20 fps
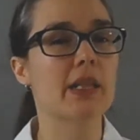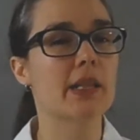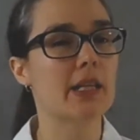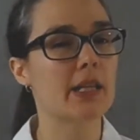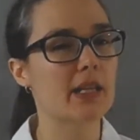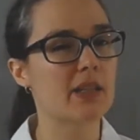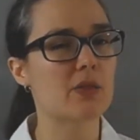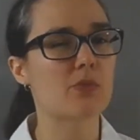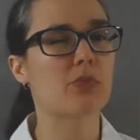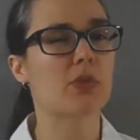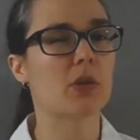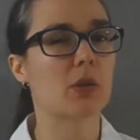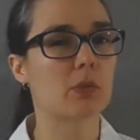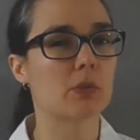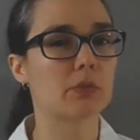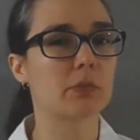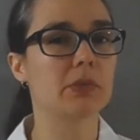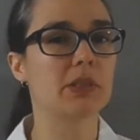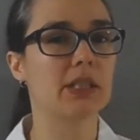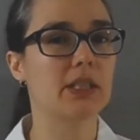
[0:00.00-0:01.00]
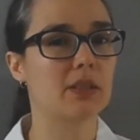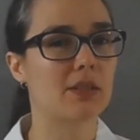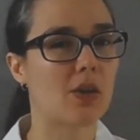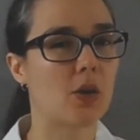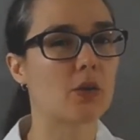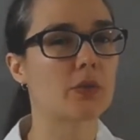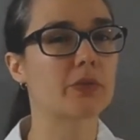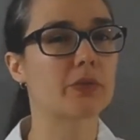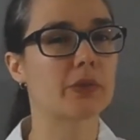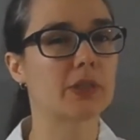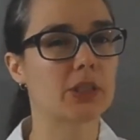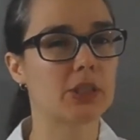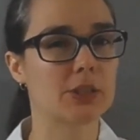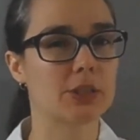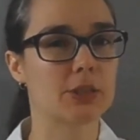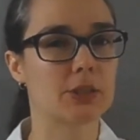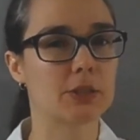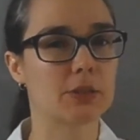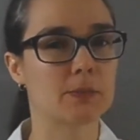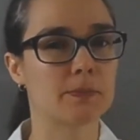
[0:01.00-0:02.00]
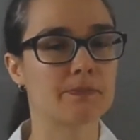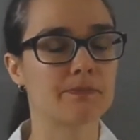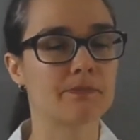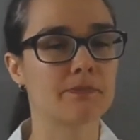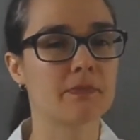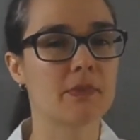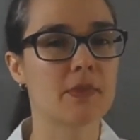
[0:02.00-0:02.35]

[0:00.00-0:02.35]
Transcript: then it's probably not for you.